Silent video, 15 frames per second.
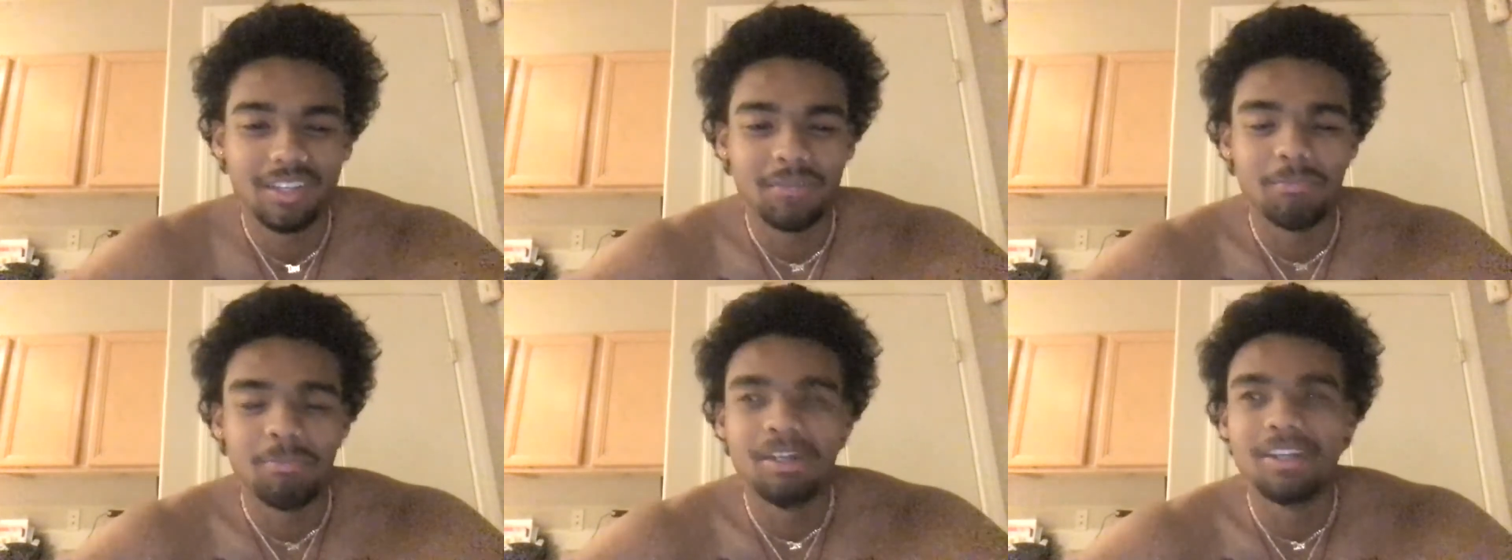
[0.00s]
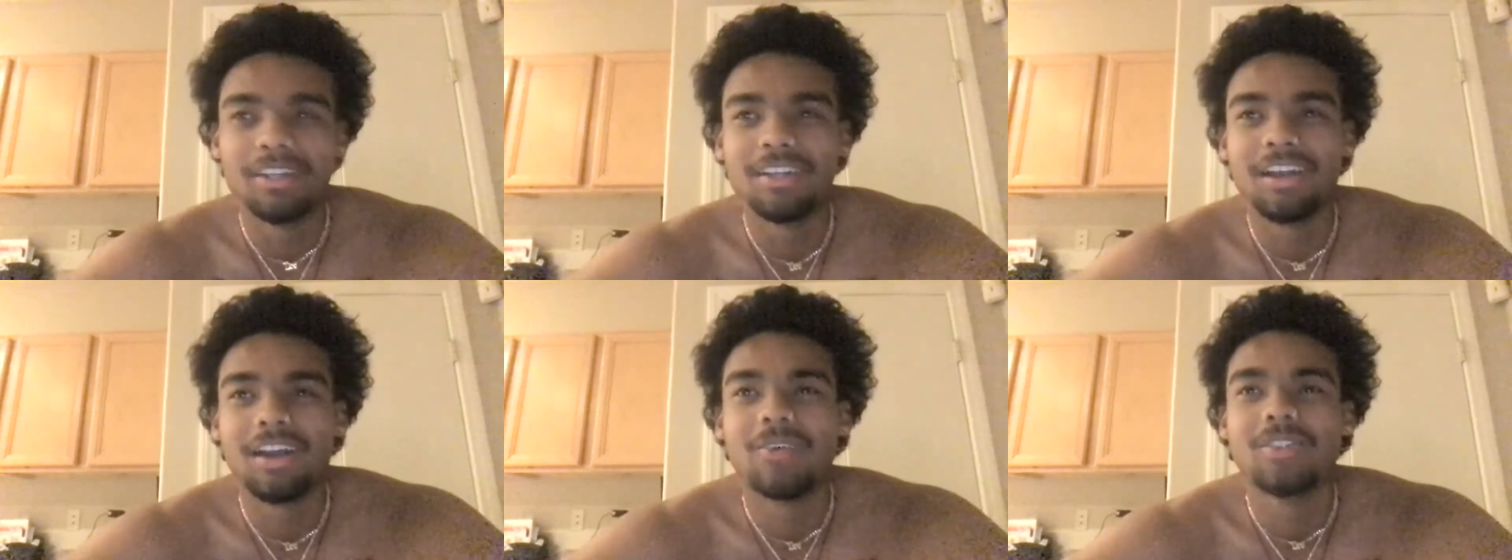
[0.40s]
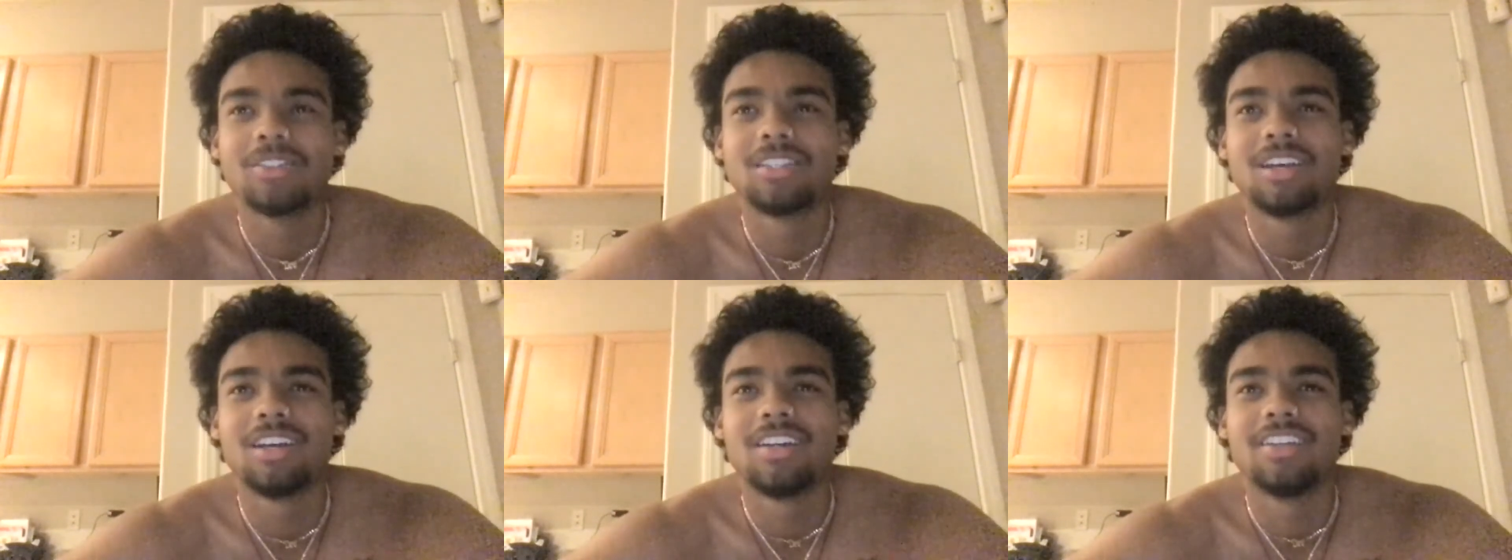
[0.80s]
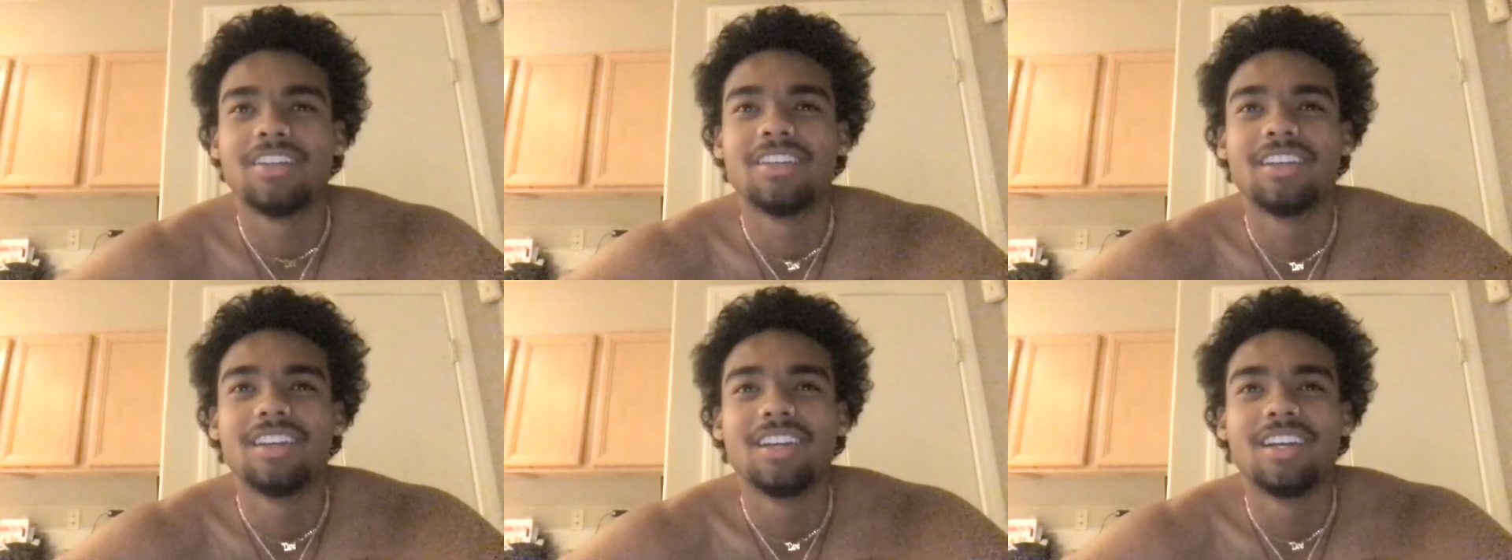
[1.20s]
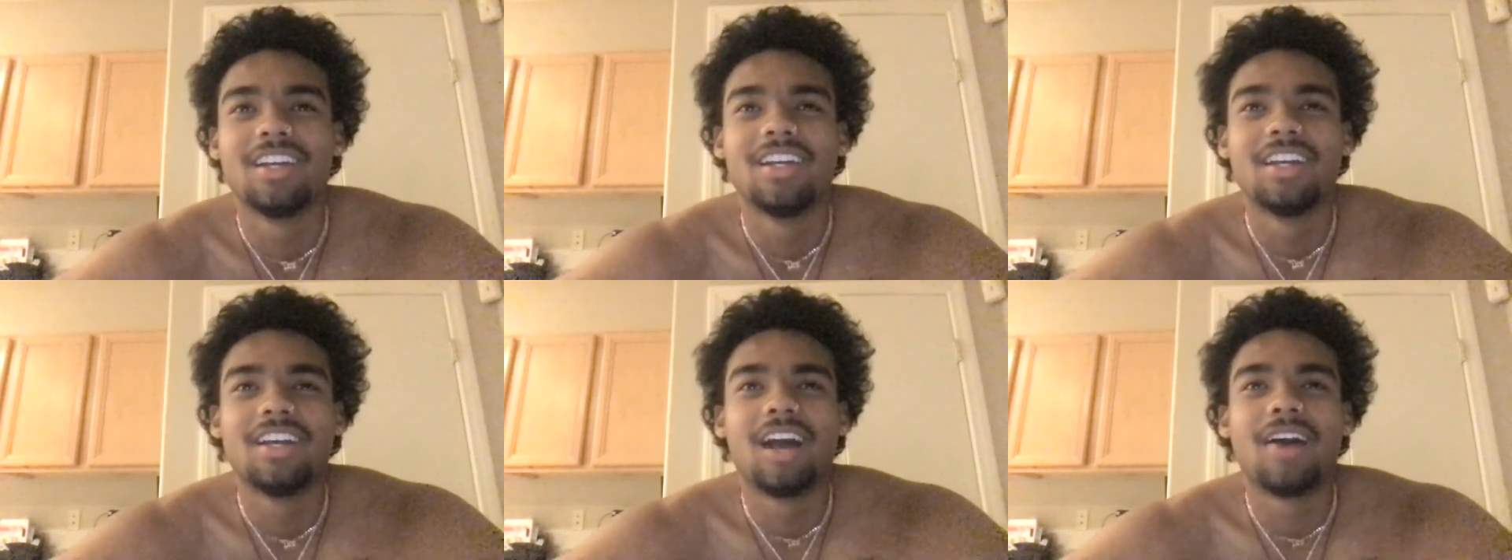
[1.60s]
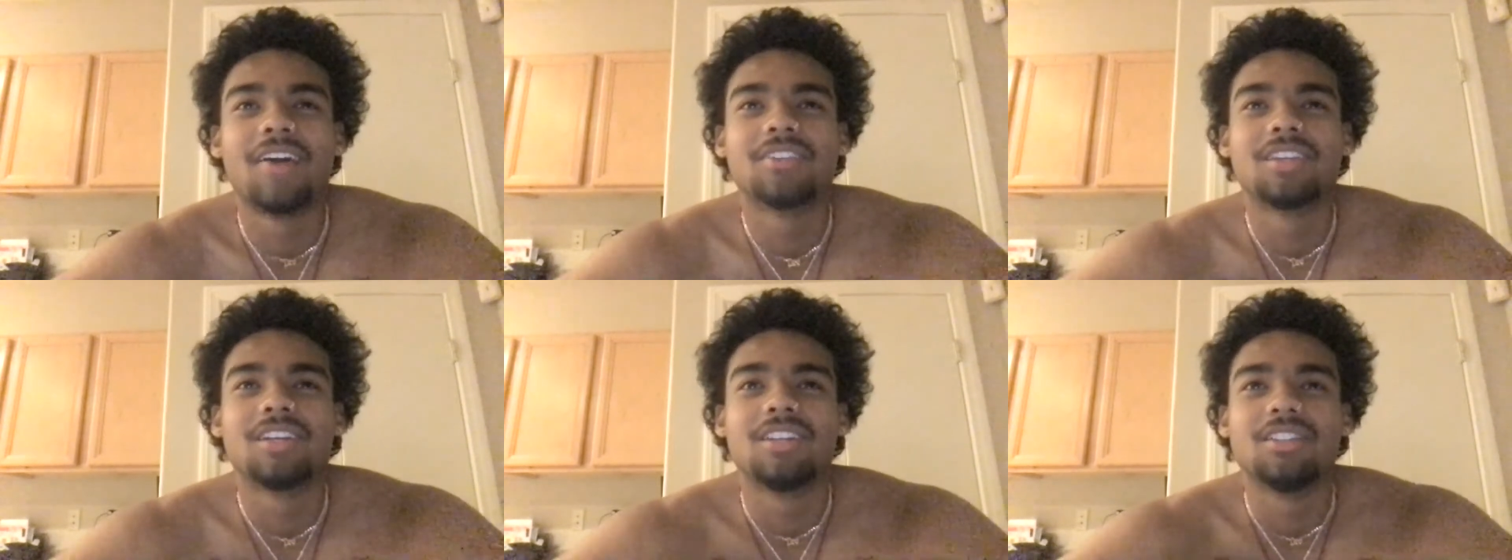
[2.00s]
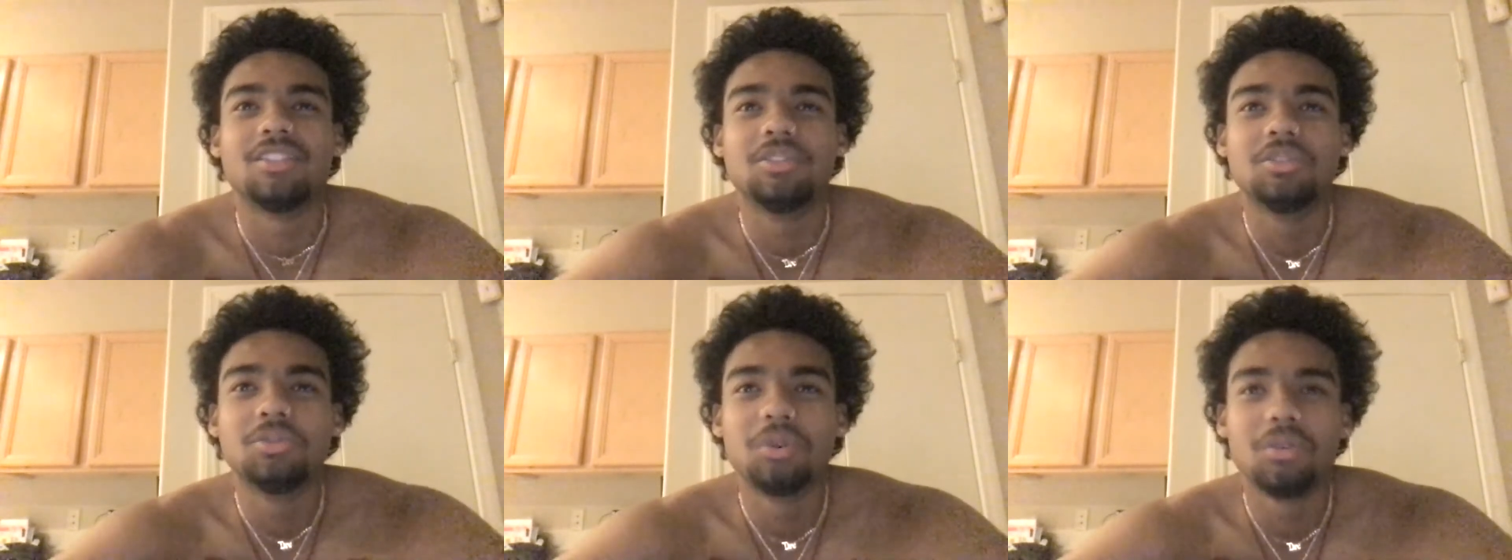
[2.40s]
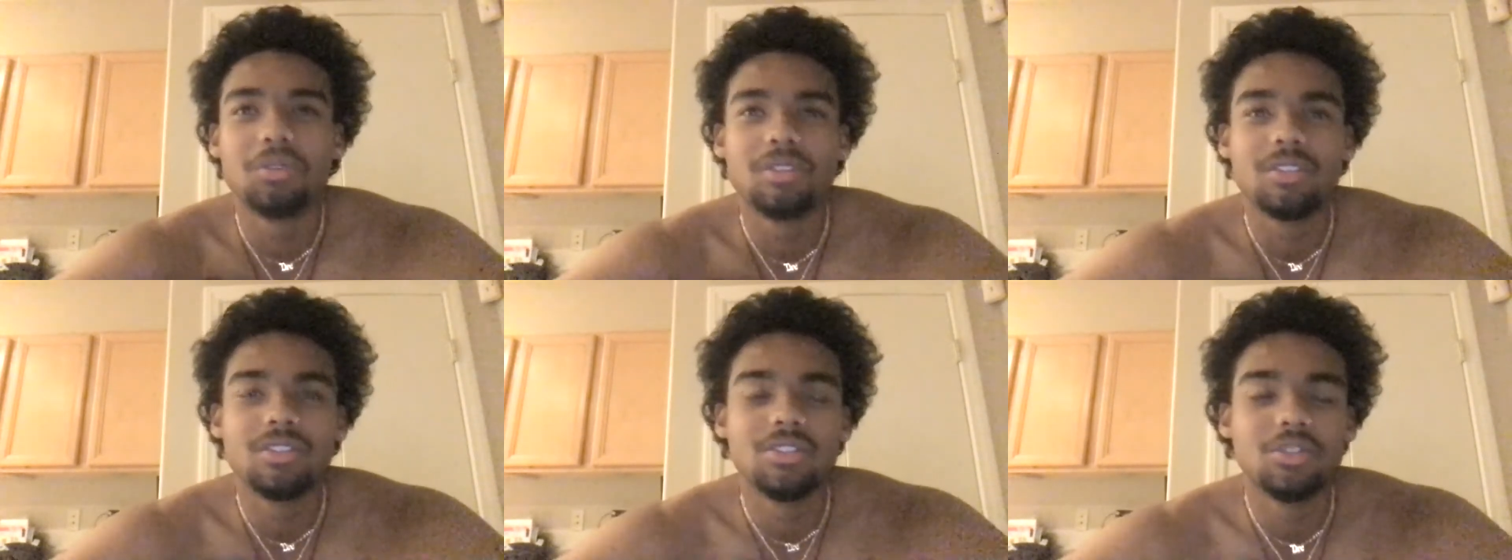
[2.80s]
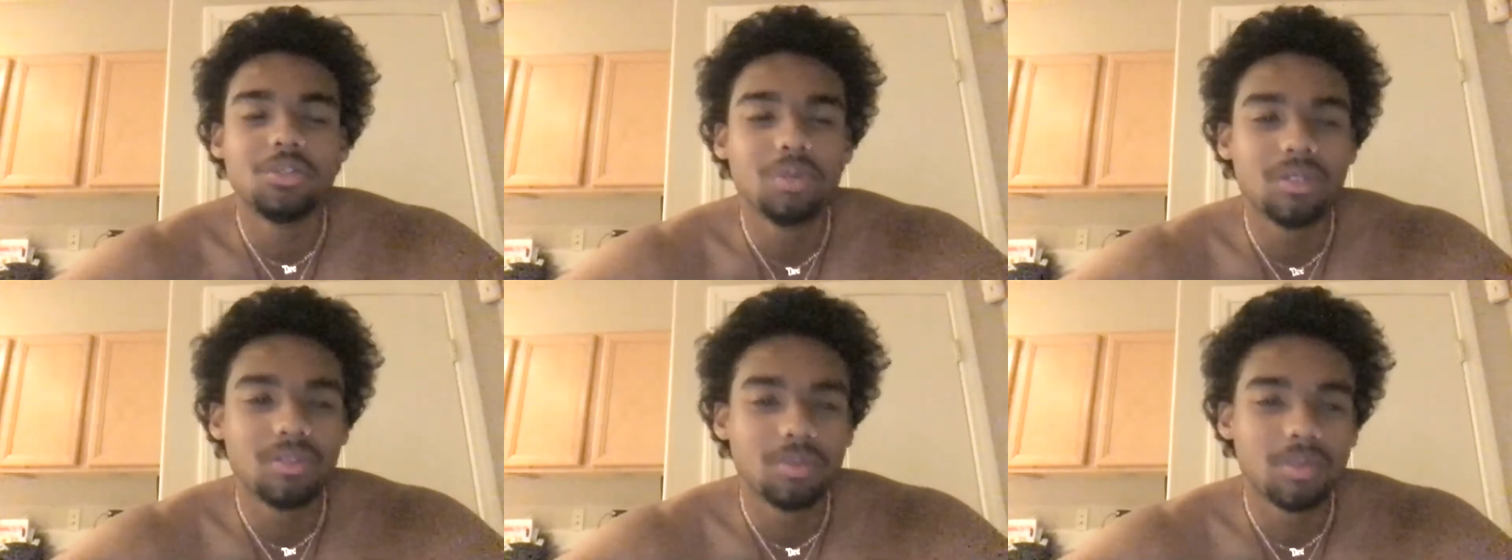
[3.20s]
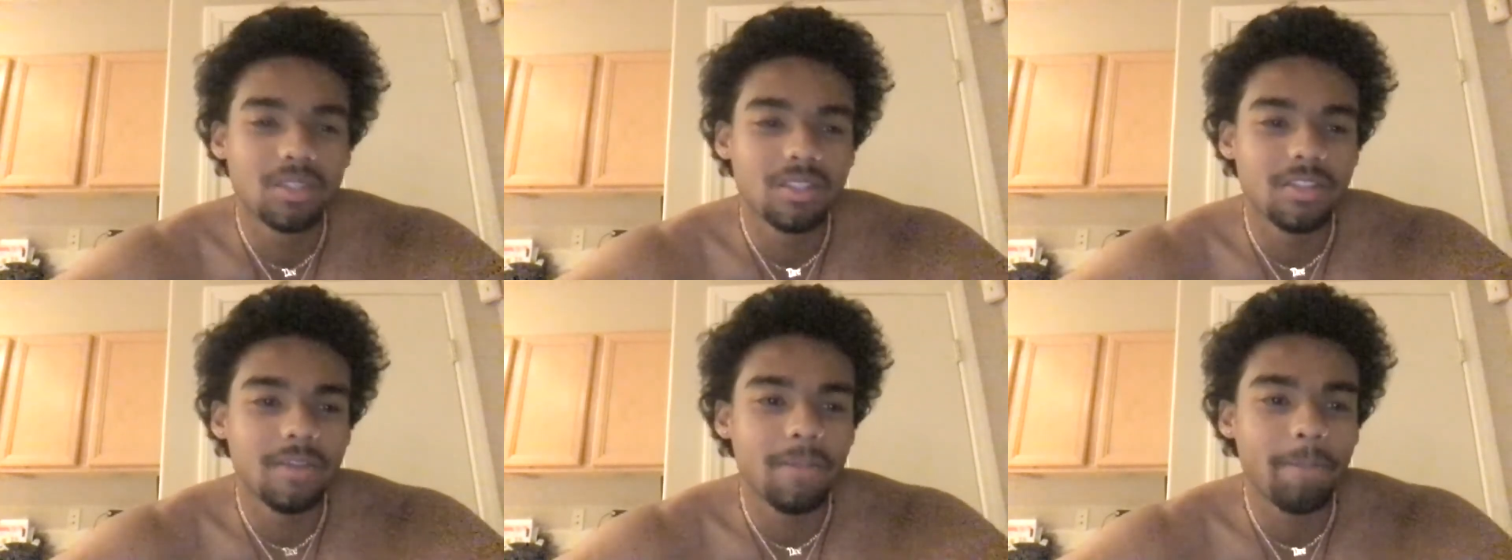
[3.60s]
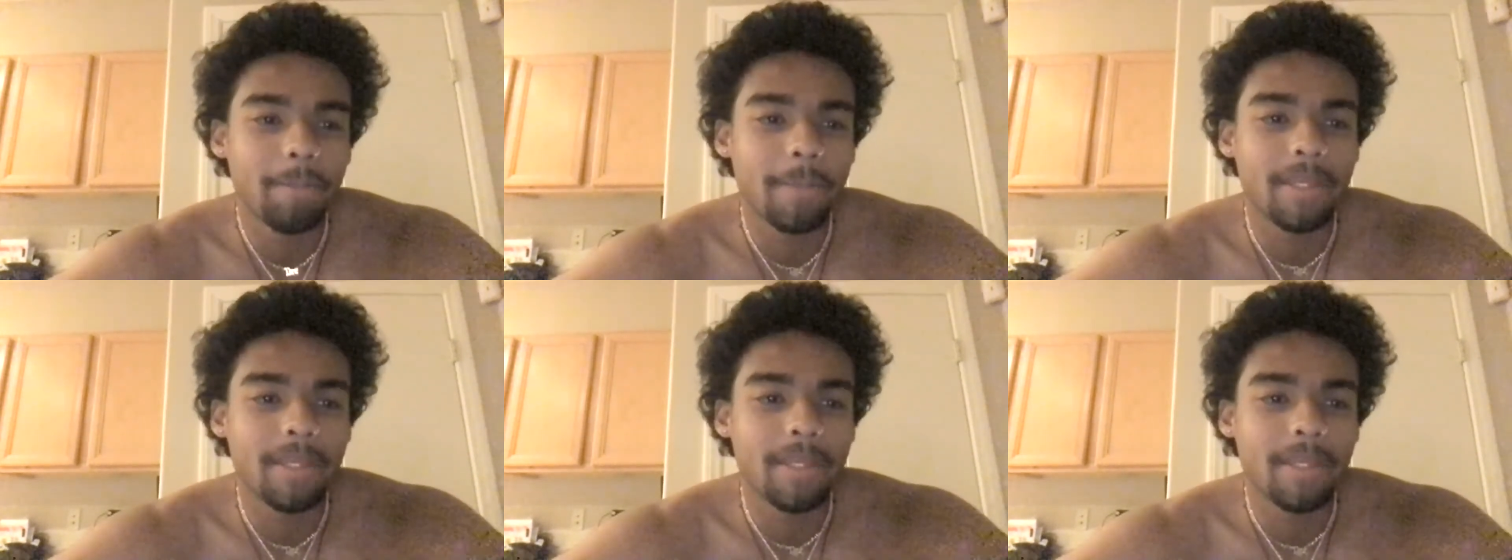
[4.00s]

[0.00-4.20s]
But I was like, you would really